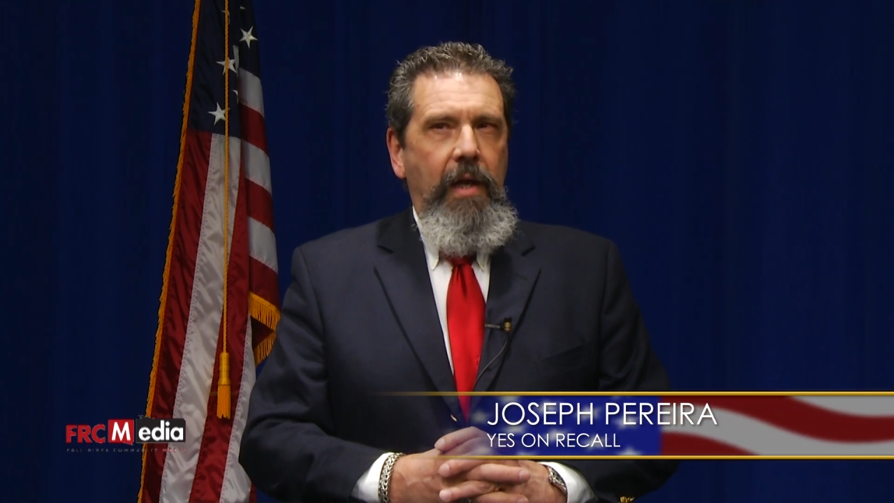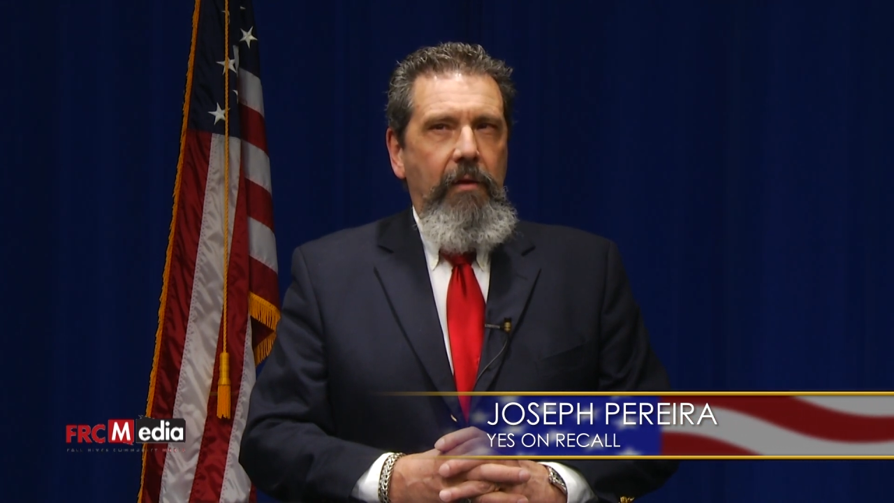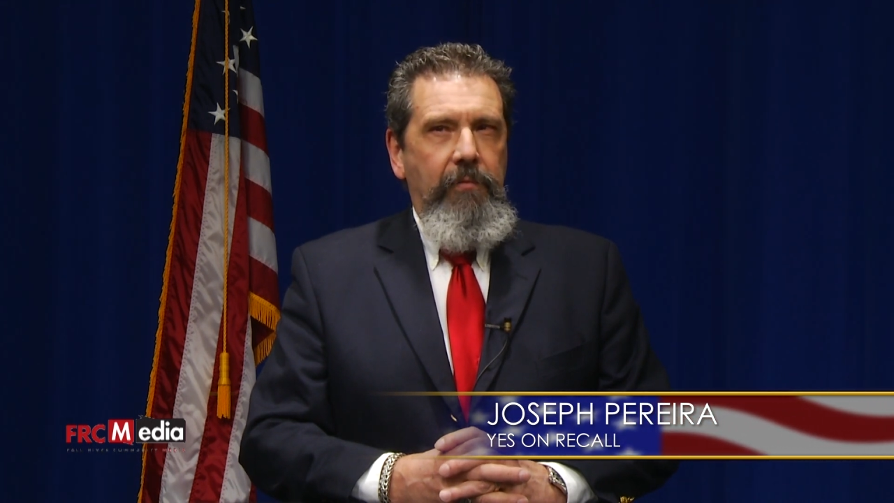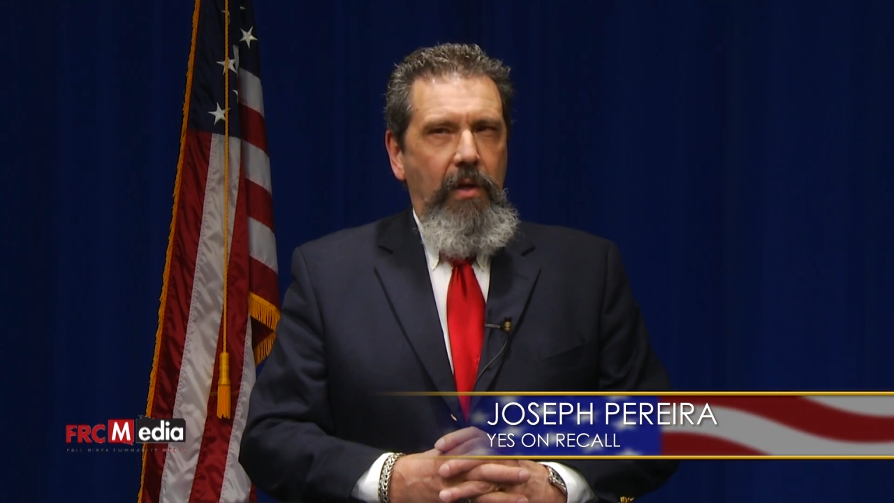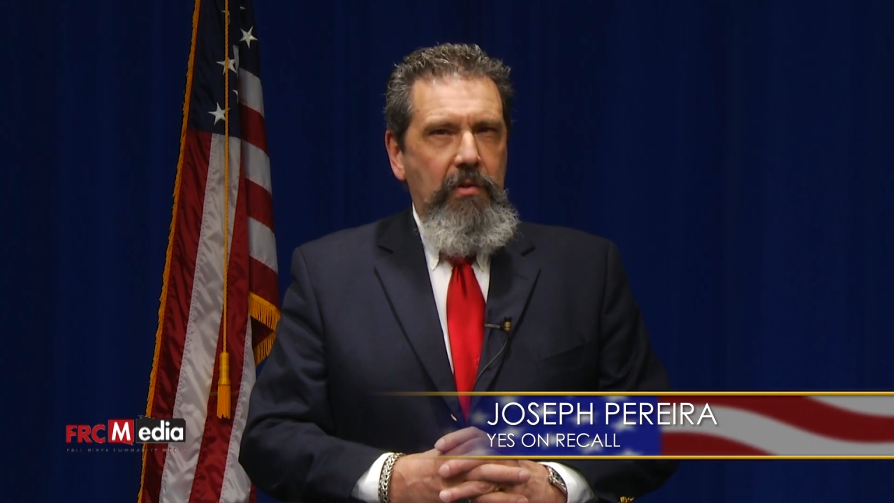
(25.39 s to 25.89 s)

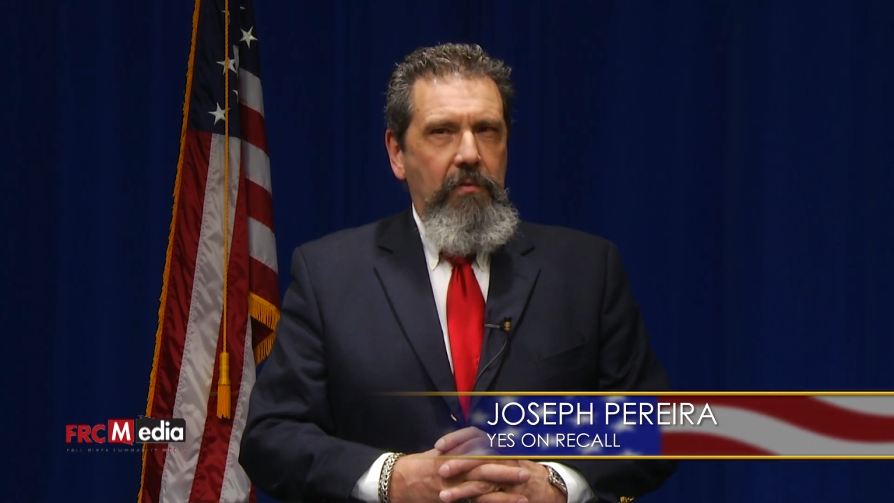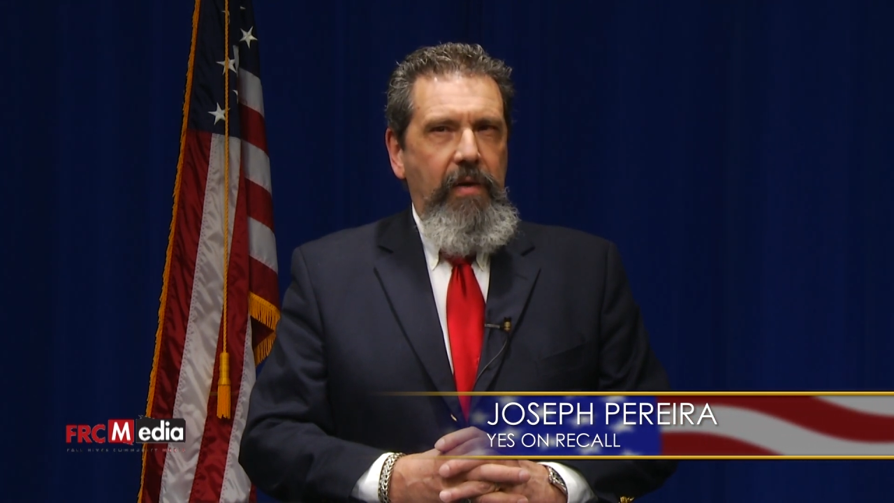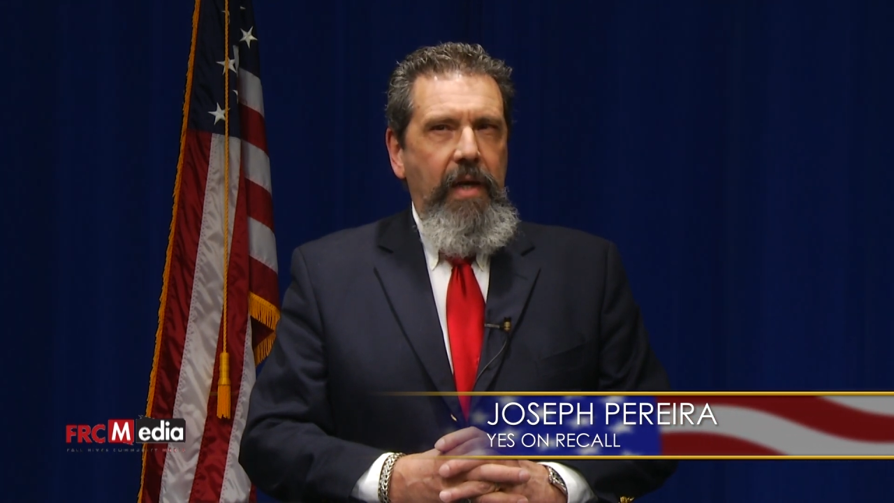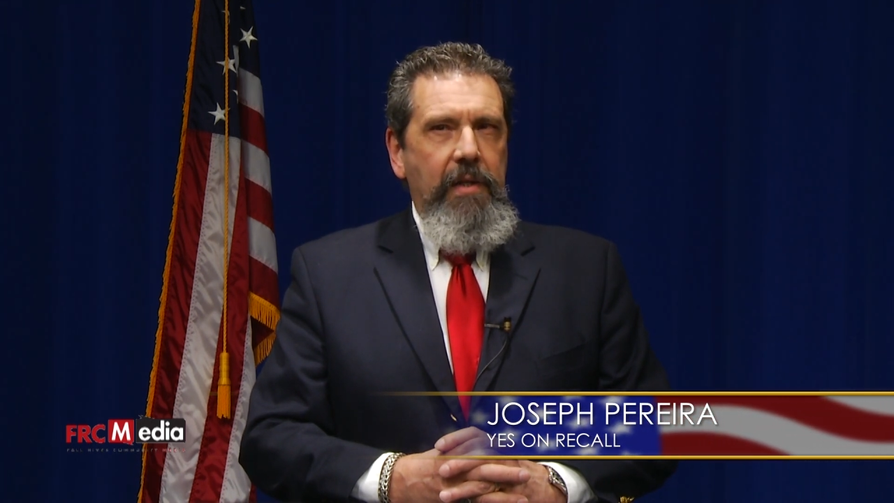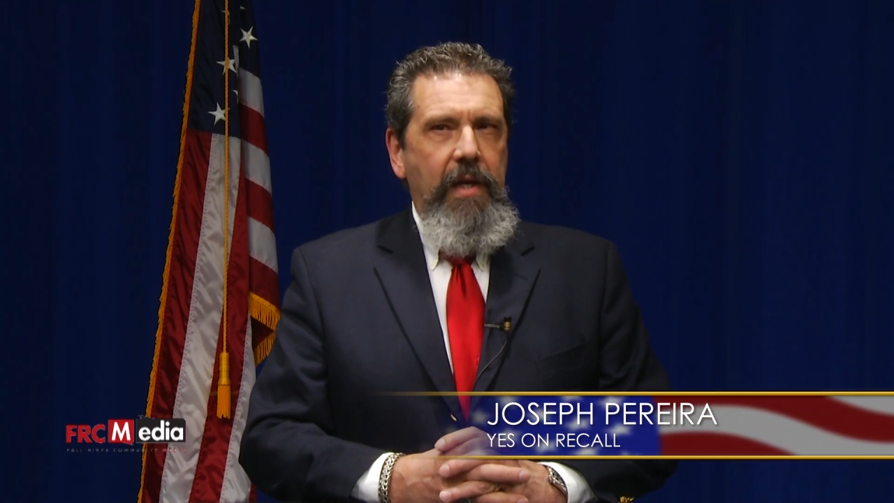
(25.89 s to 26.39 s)
and
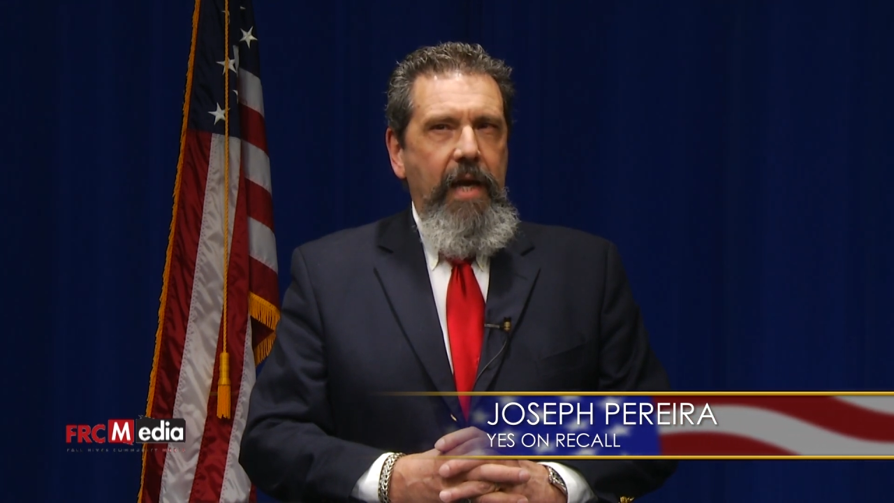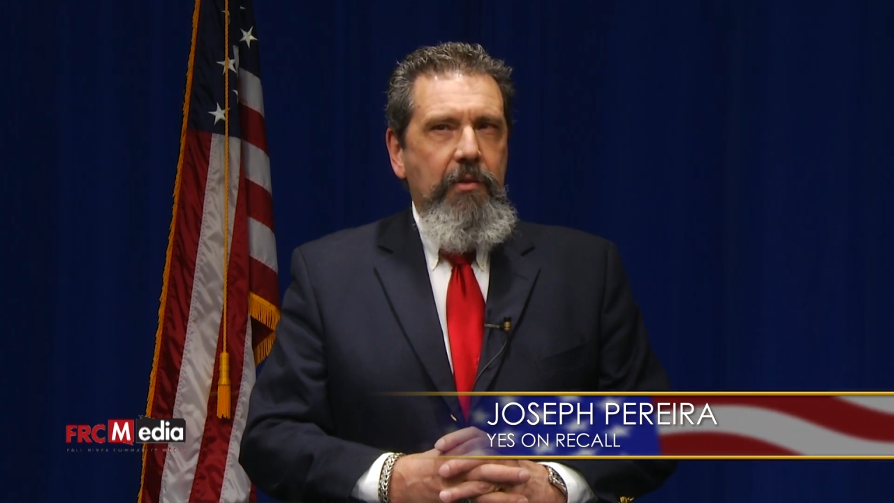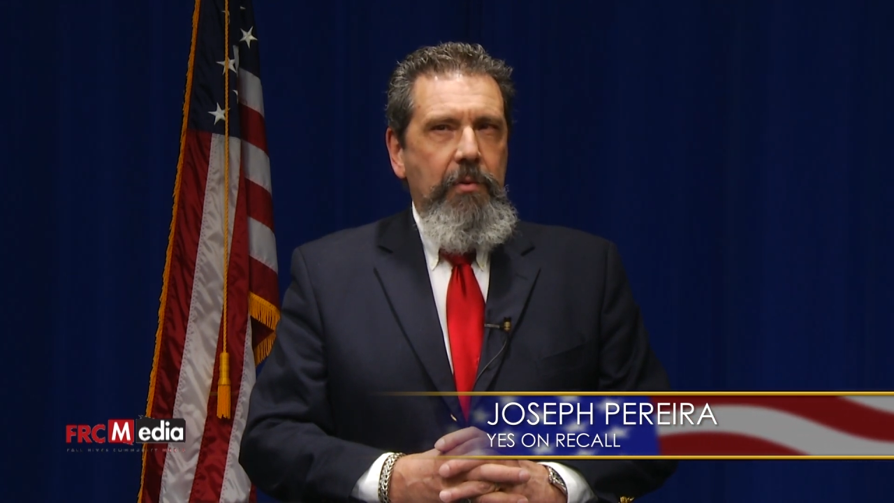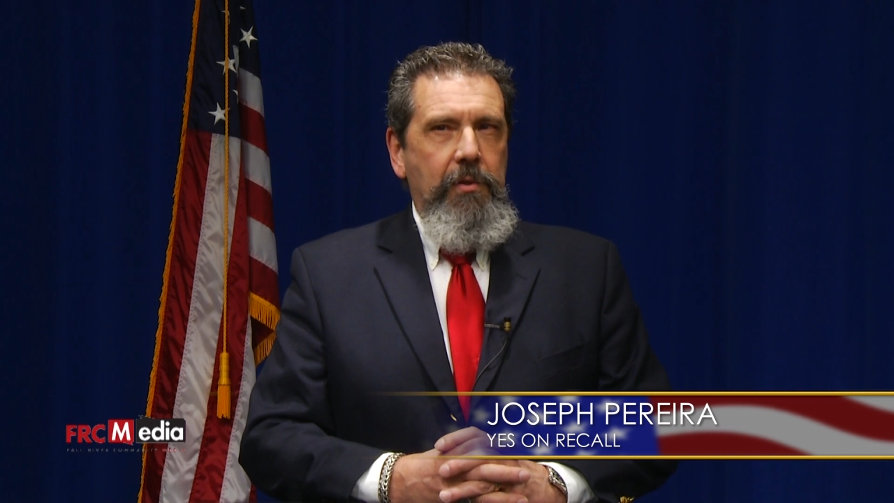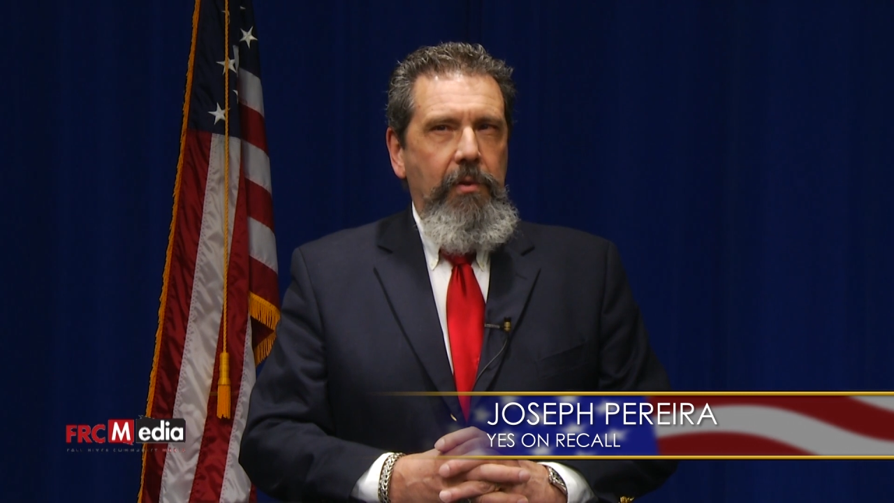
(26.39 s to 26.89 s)
falsifying
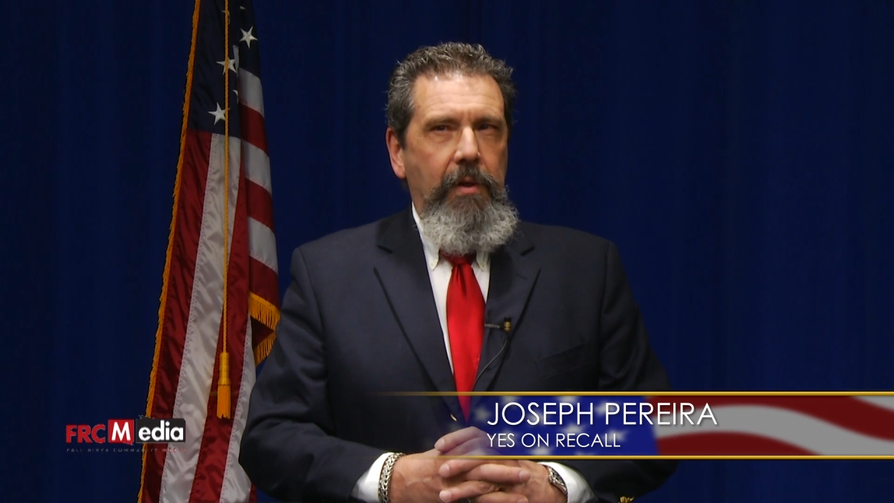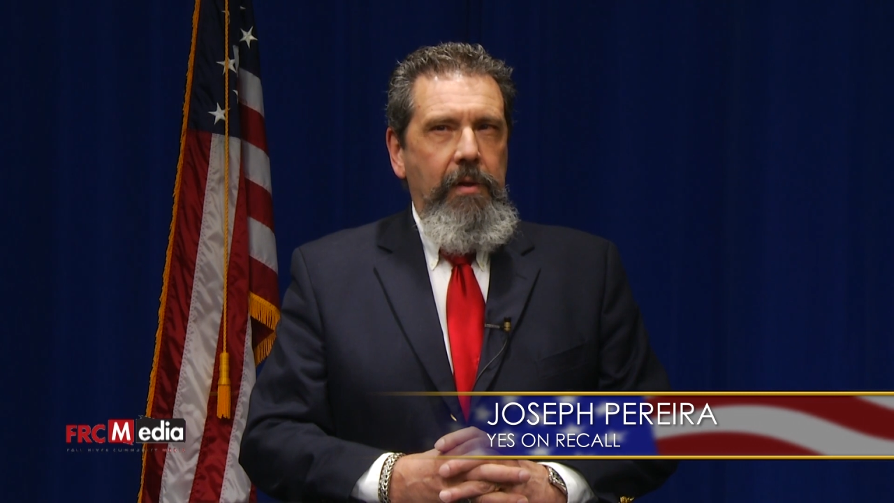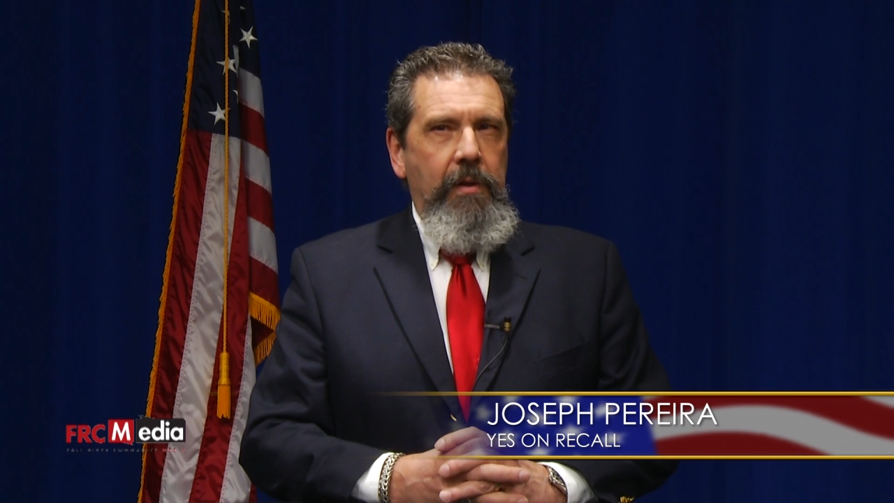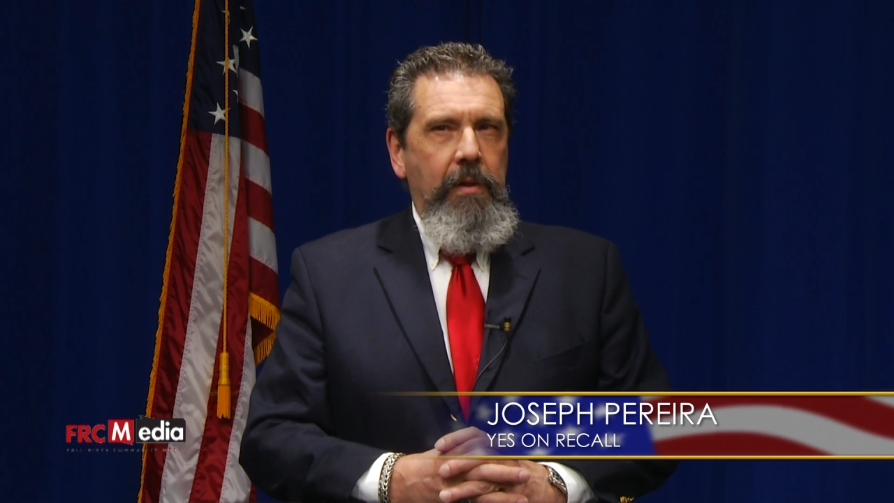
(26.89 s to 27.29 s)
tax return.